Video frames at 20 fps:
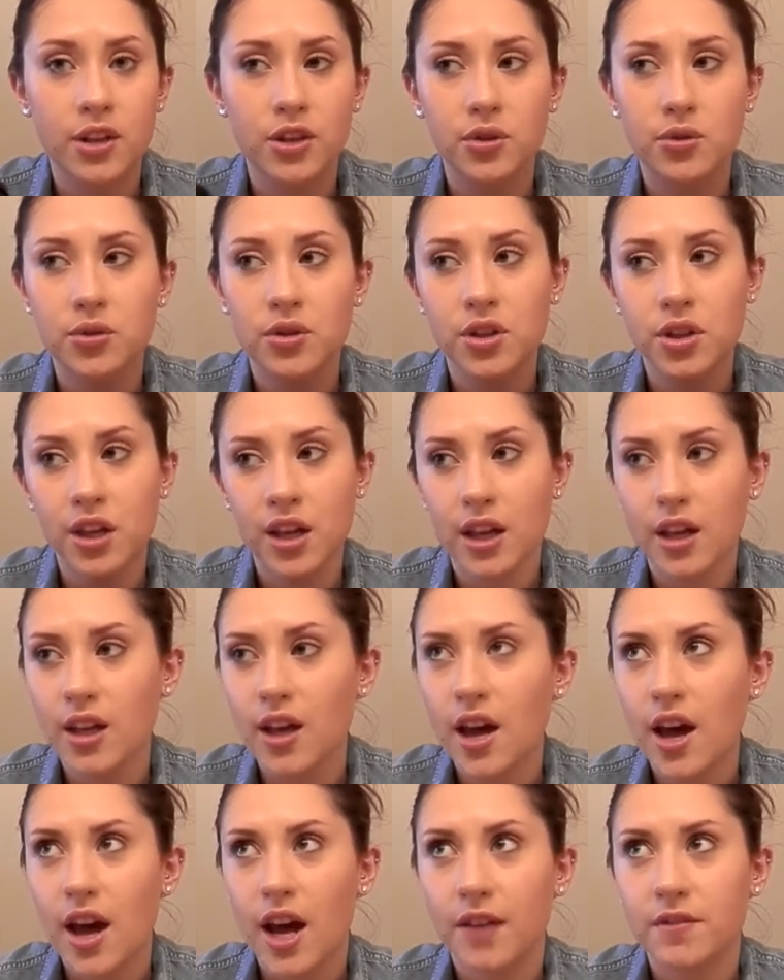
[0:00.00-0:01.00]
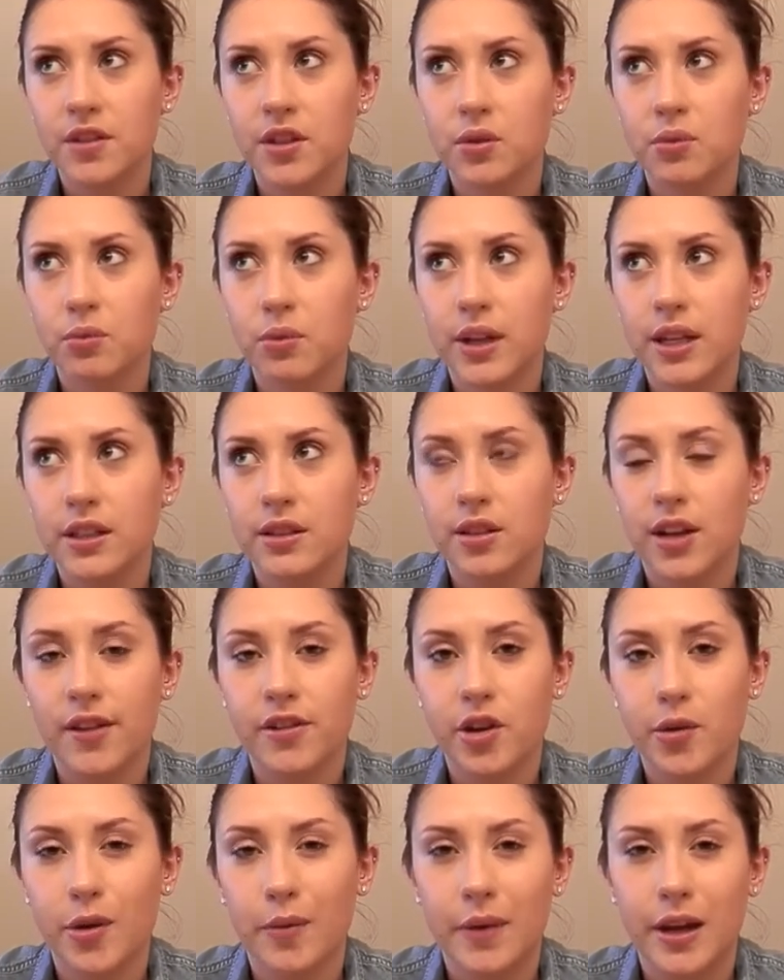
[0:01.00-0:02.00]
Usually I have to wait till
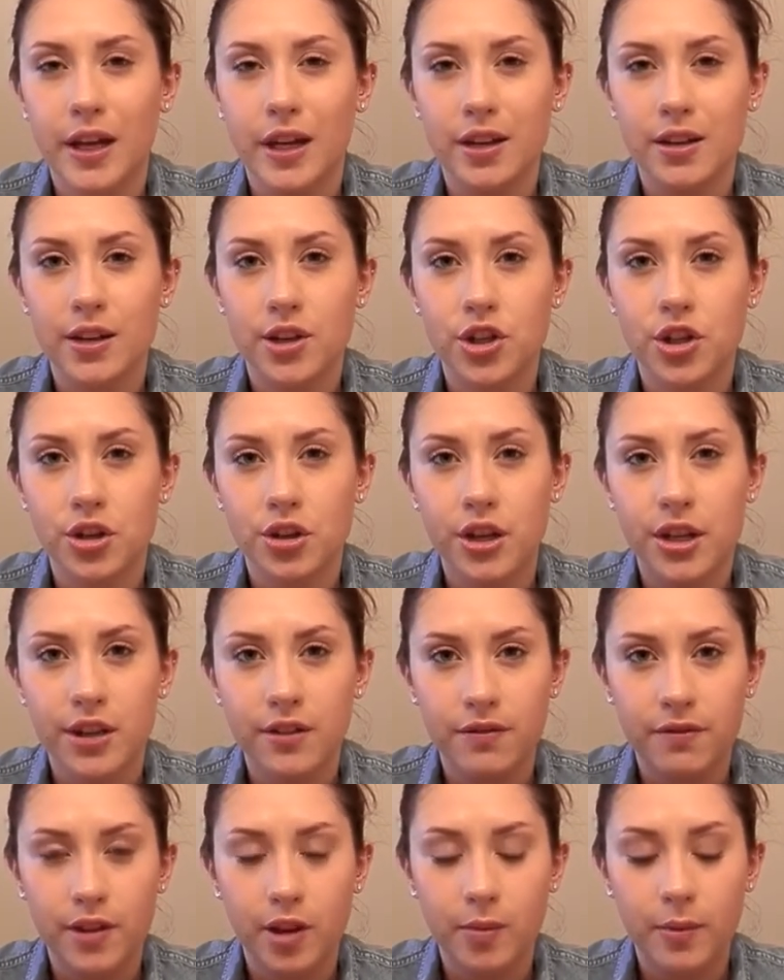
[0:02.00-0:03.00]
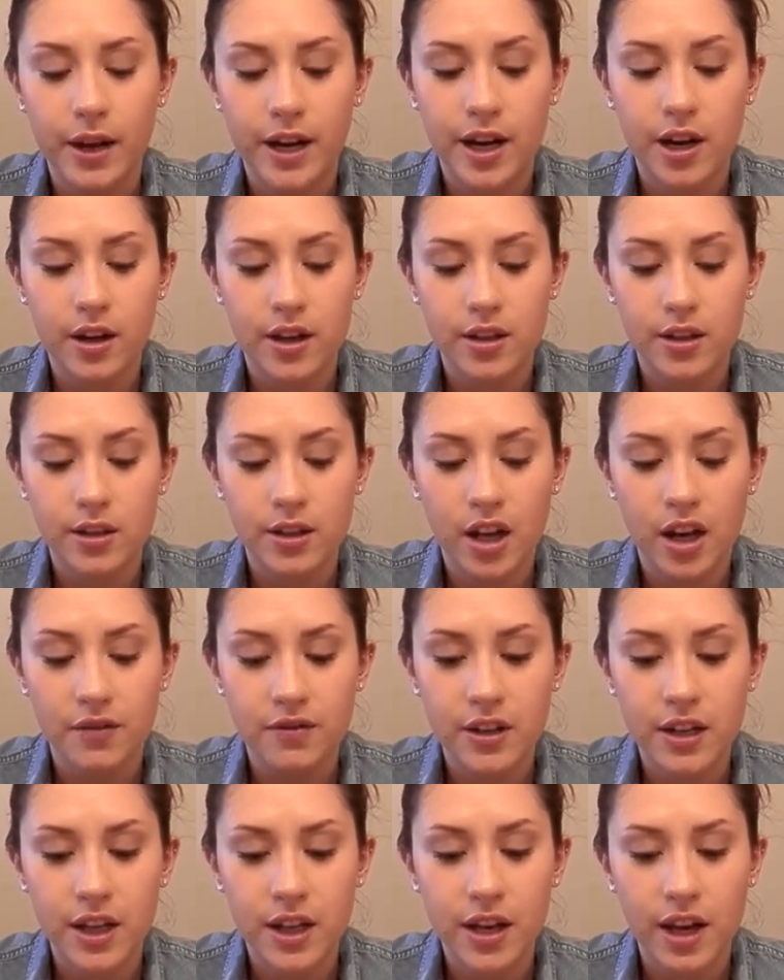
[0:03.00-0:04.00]
after I put my conditioner in to feel my hair get soft
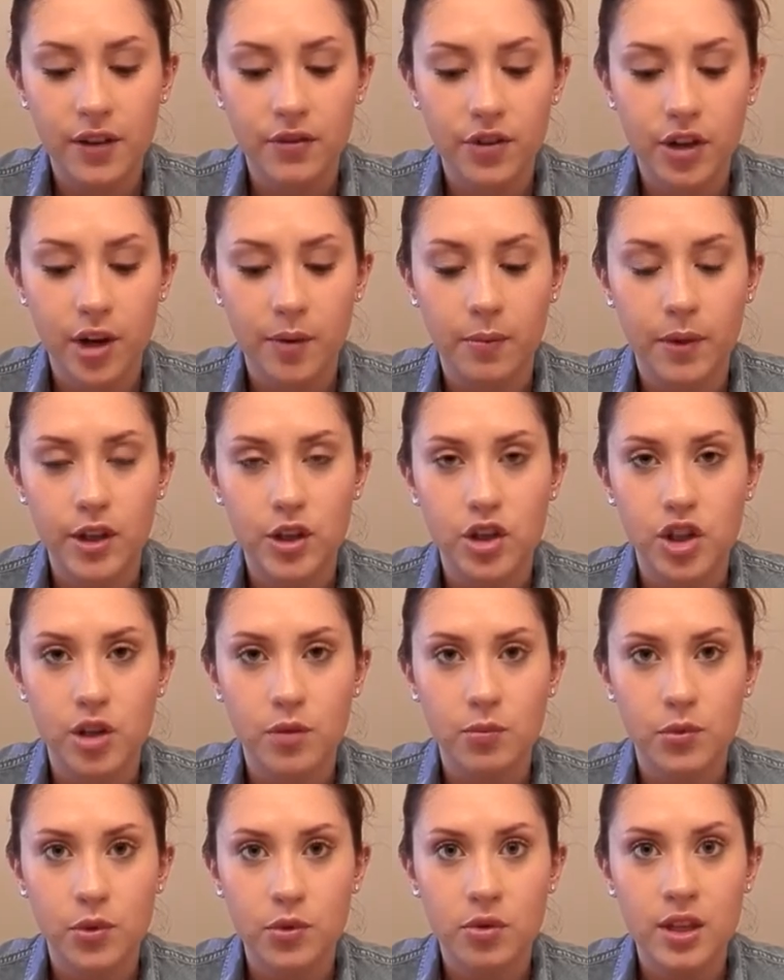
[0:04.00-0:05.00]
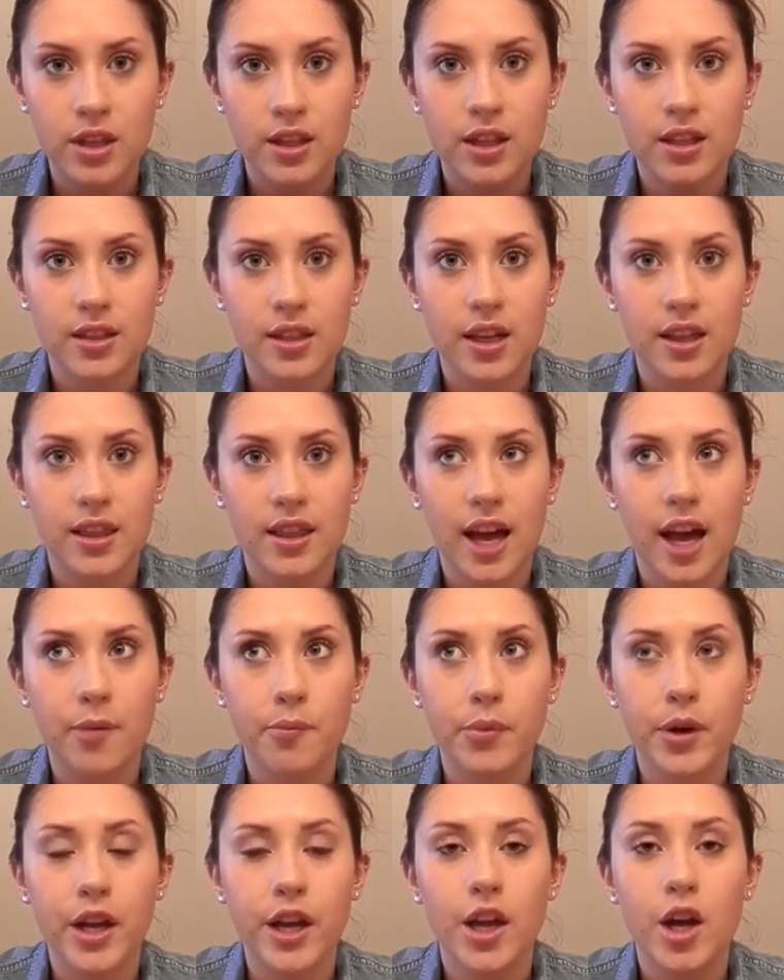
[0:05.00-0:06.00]
again after I'm like shampooing and things like that.
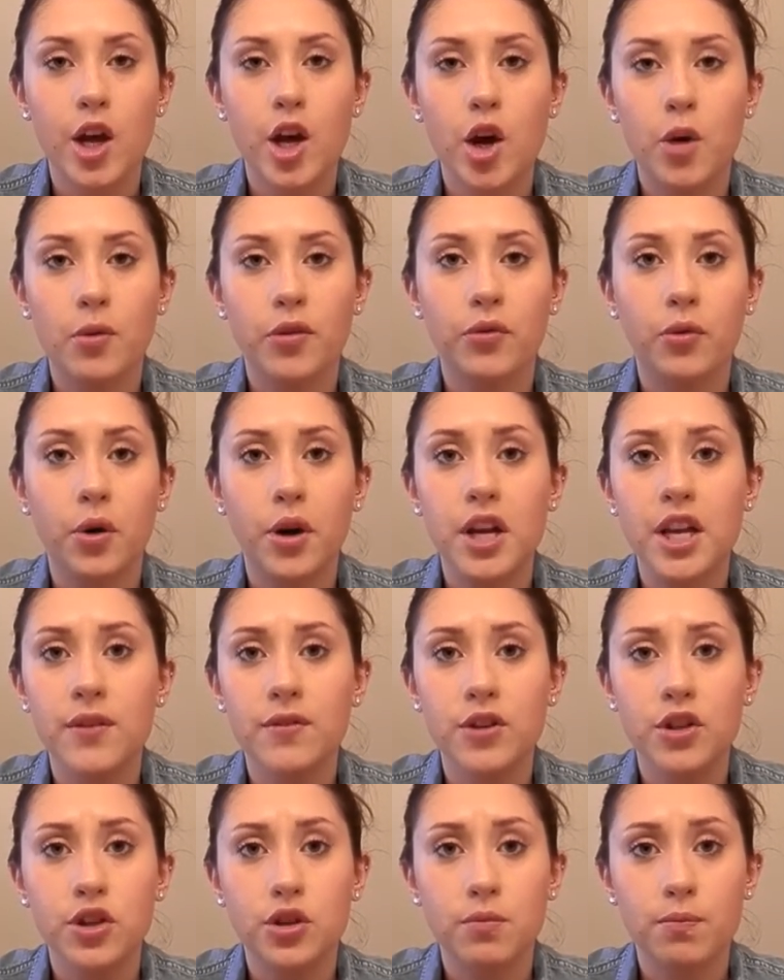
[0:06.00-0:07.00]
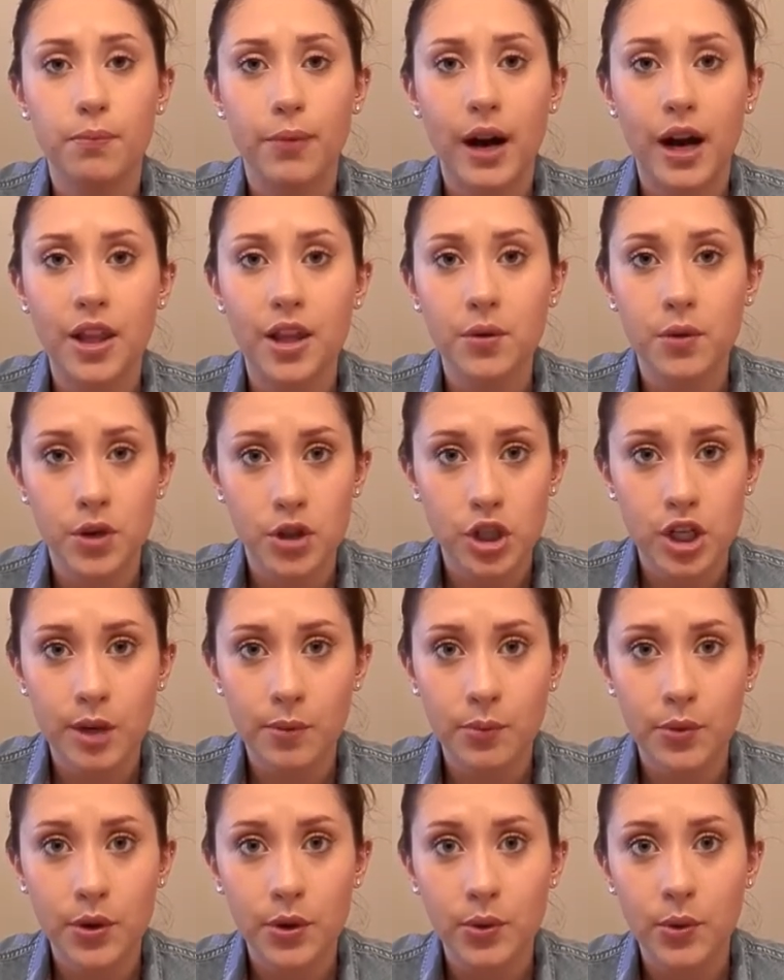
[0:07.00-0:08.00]
But before I even bother with
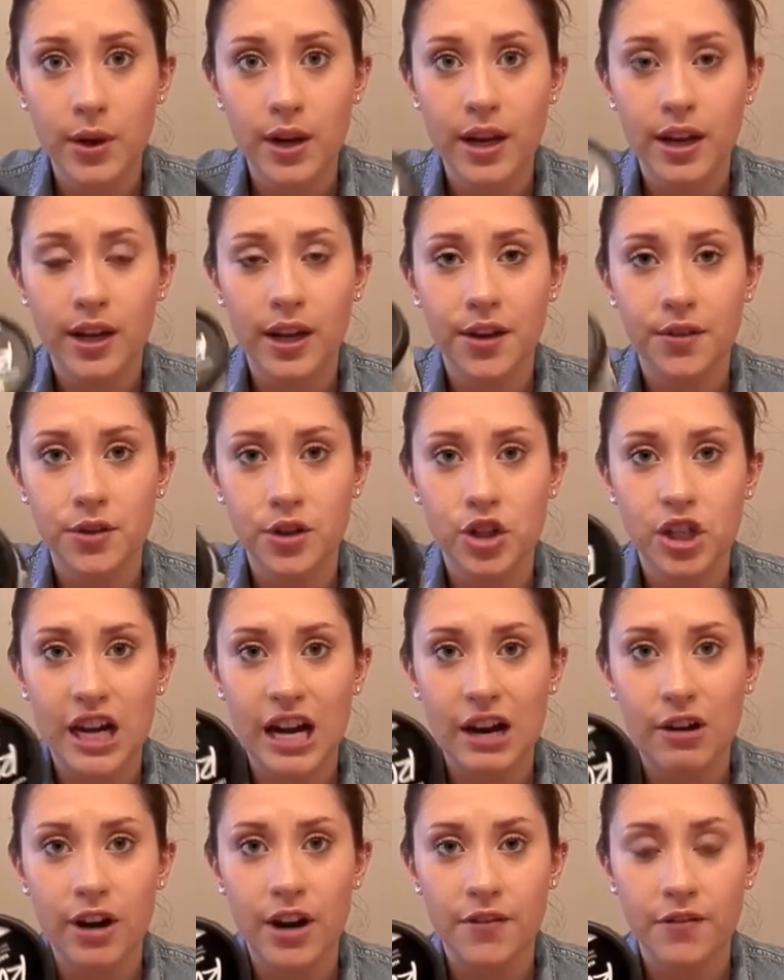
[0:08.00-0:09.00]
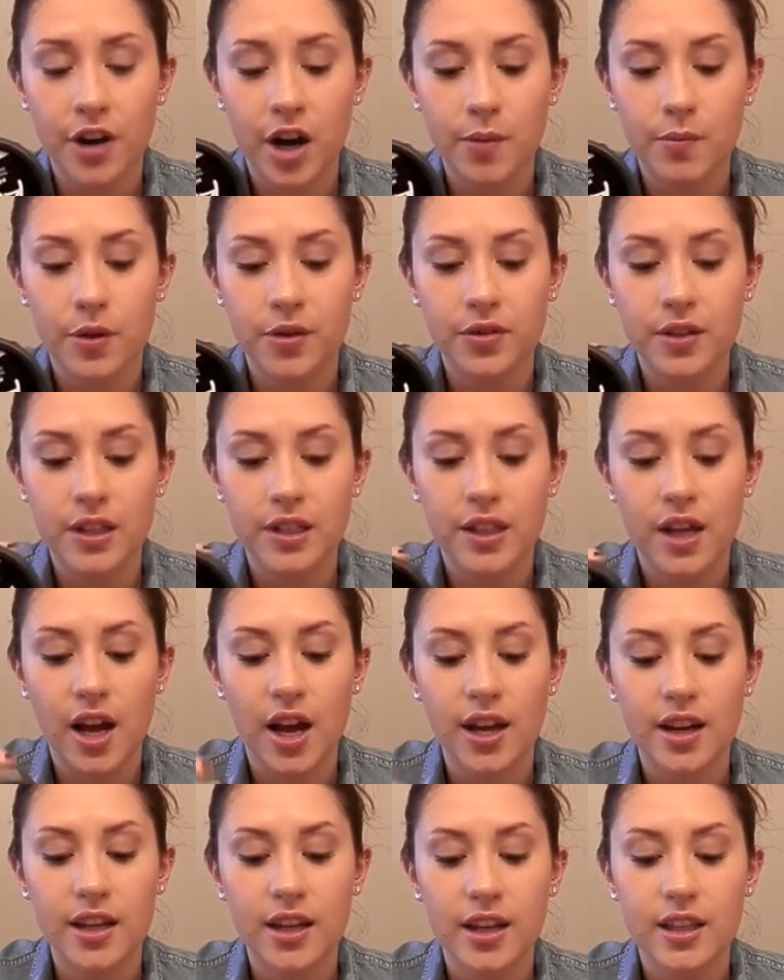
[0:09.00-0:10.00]
shampoo and I get in the shower after I put this
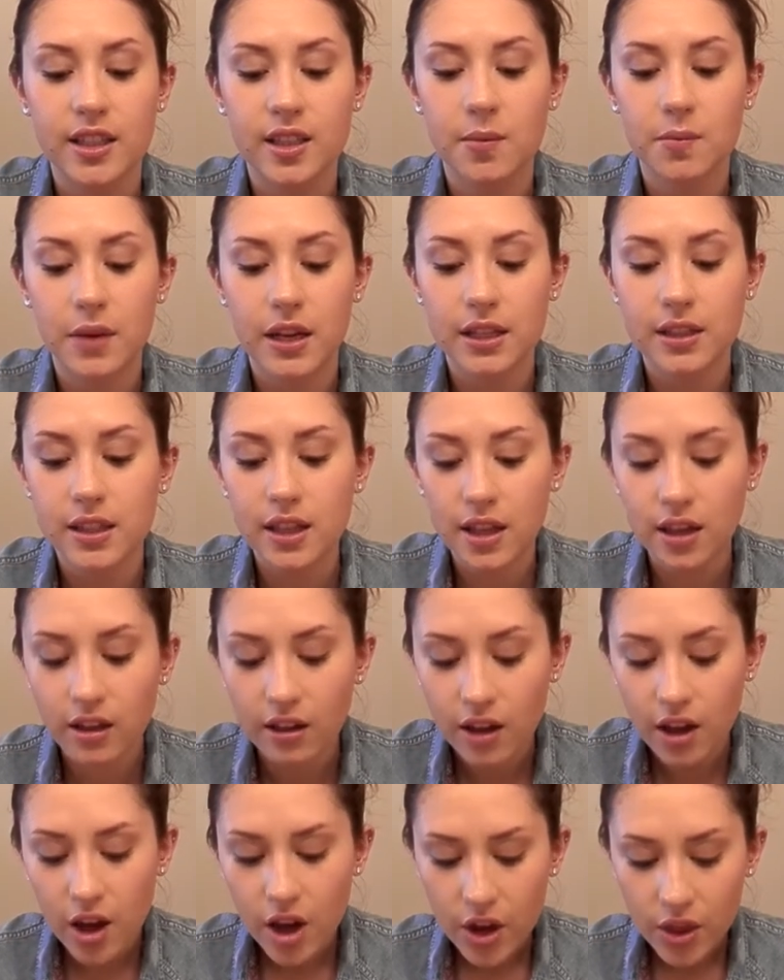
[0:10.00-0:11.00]
on, it's amazing.